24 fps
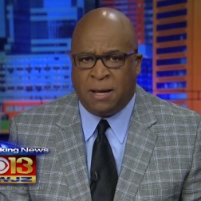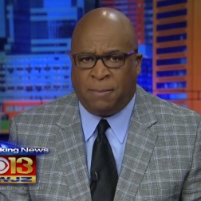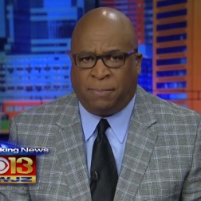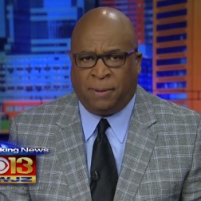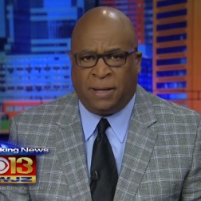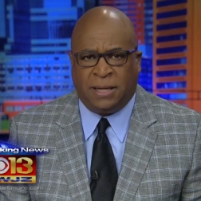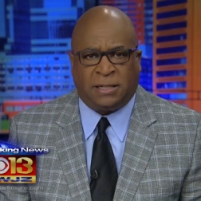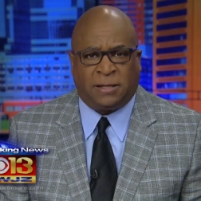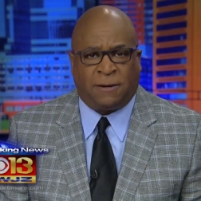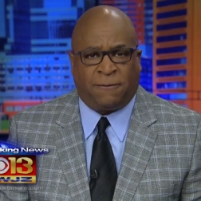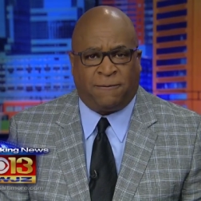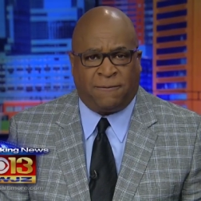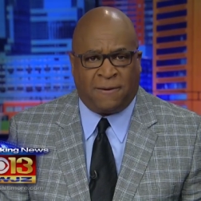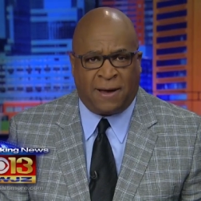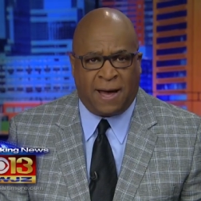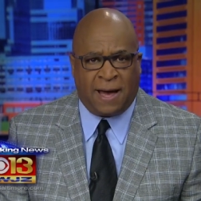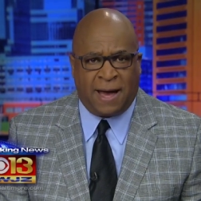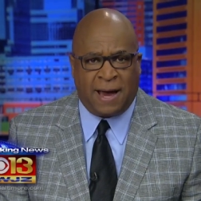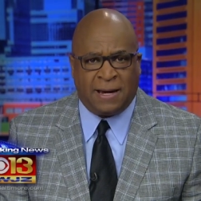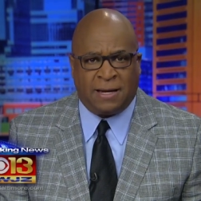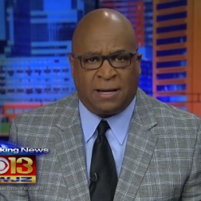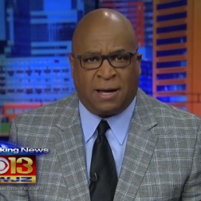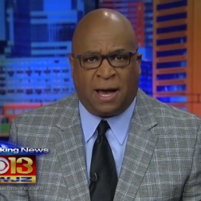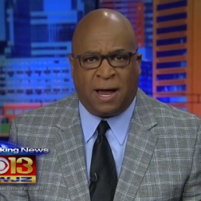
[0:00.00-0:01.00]
Police
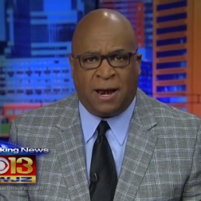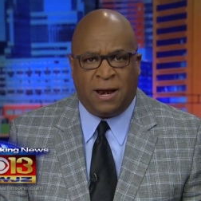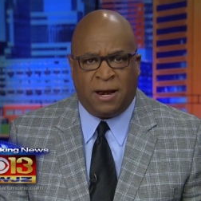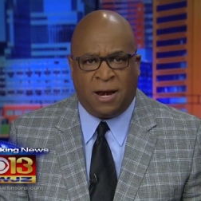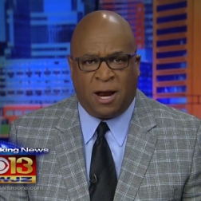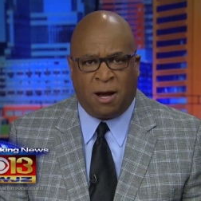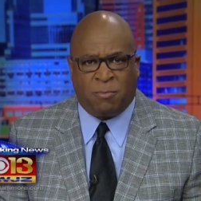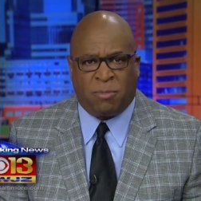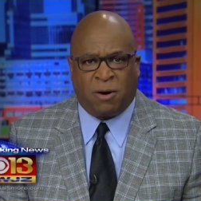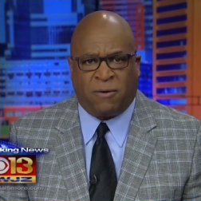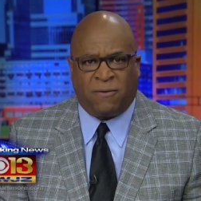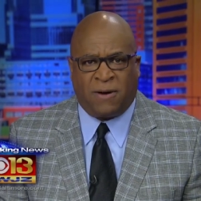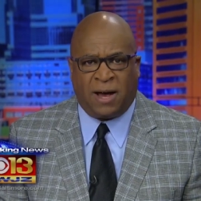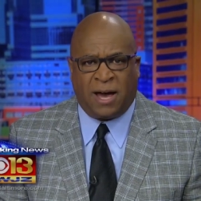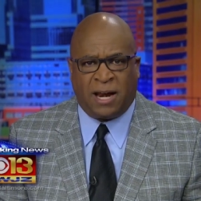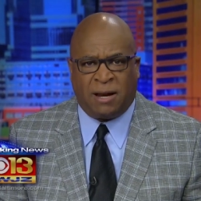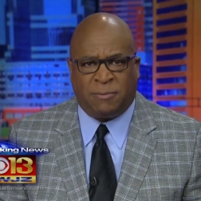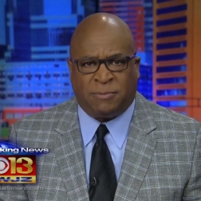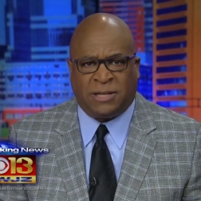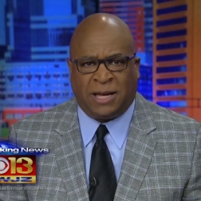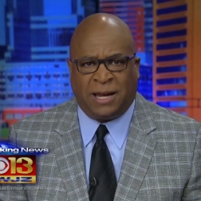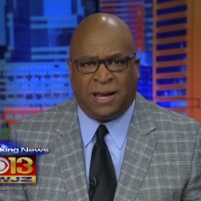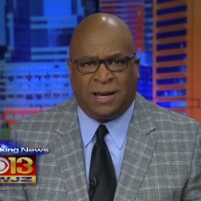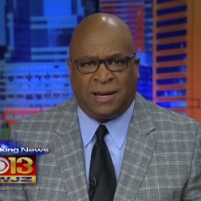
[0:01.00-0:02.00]
find a number of
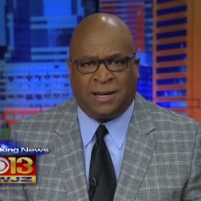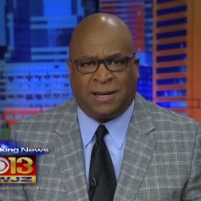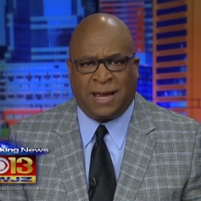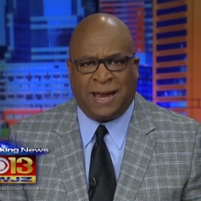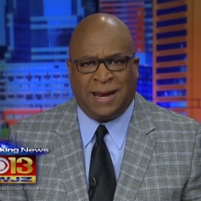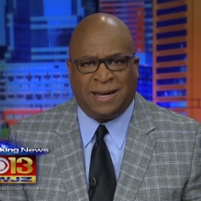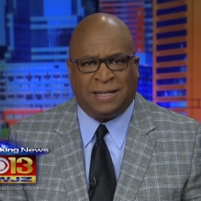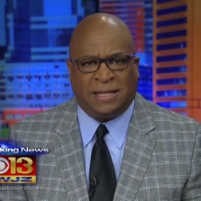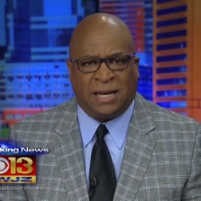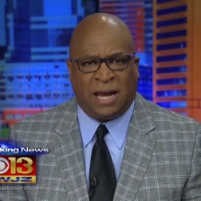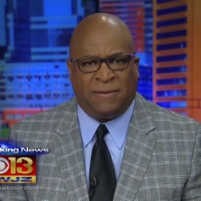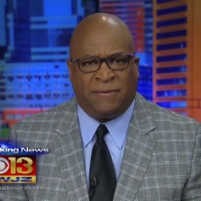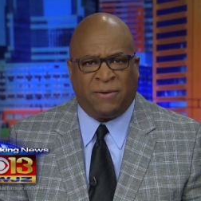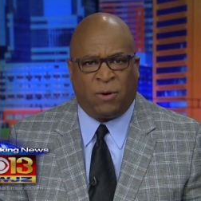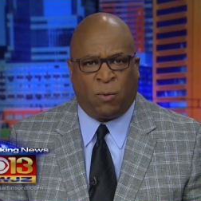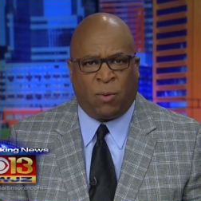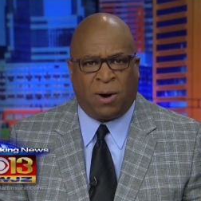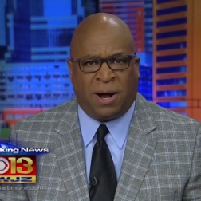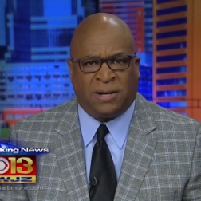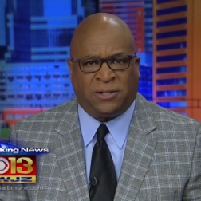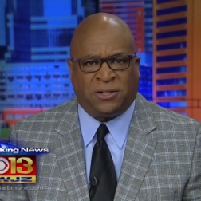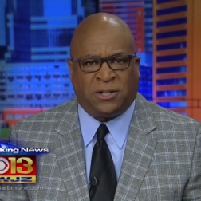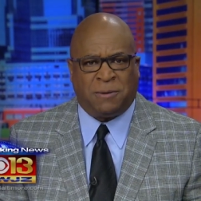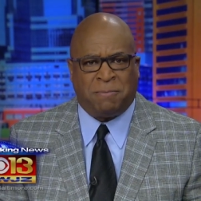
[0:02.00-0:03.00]
items that indicate David
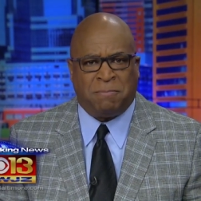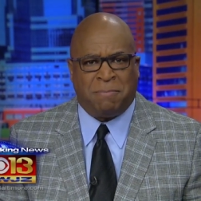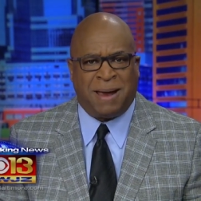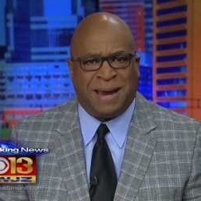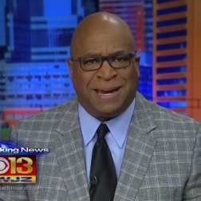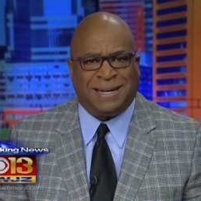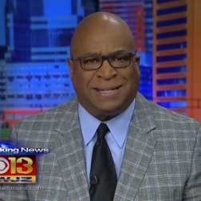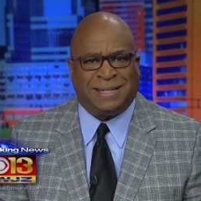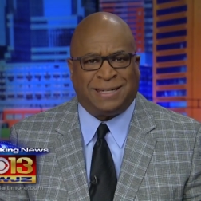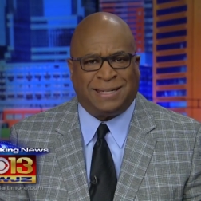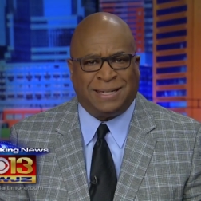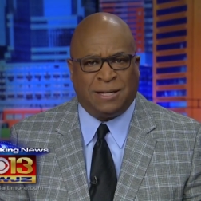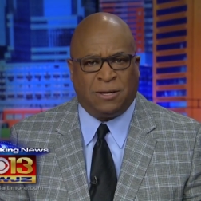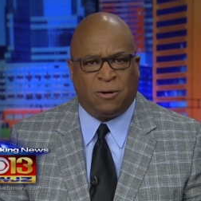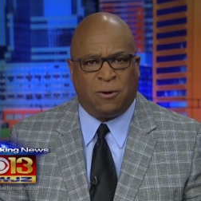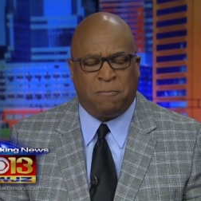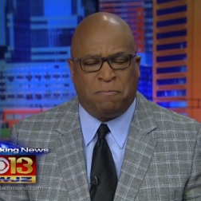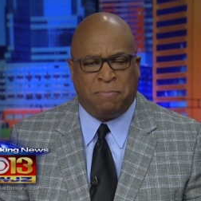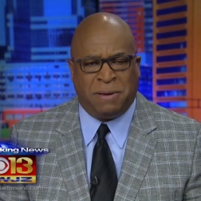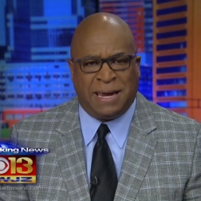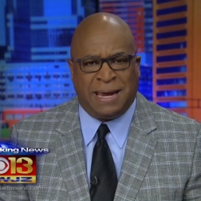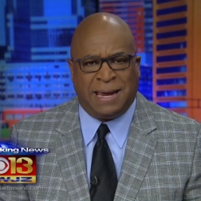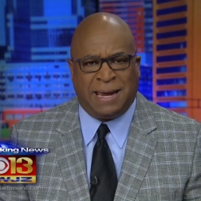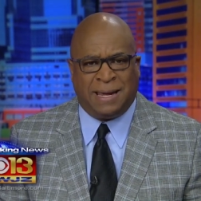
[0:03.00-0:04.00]
Watson may still
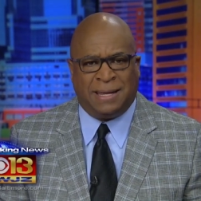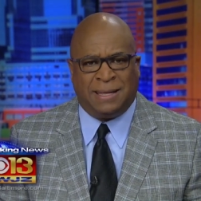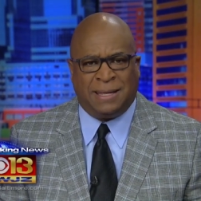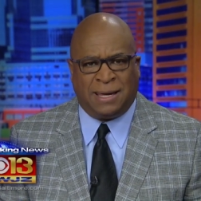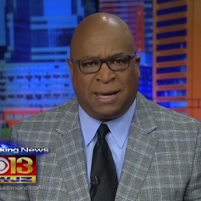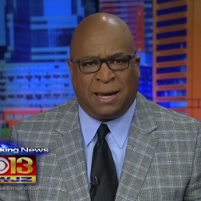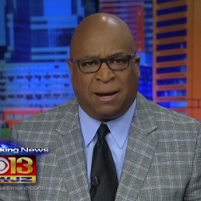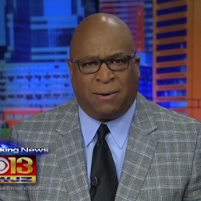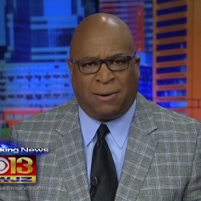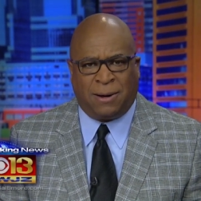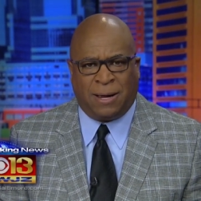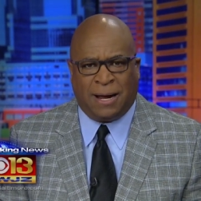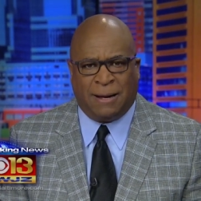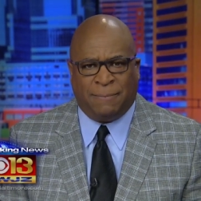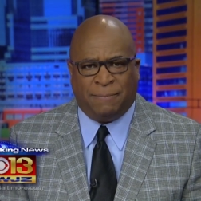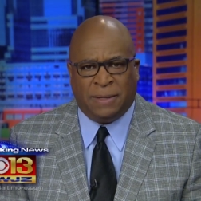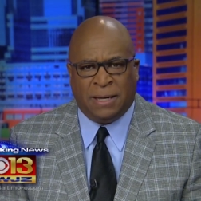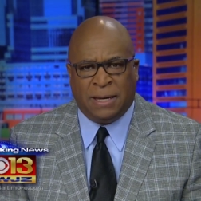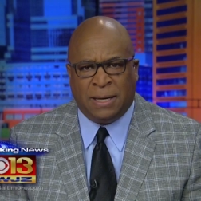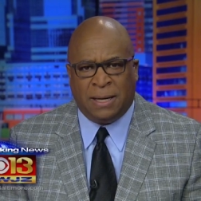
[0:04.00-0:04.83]
be in the area.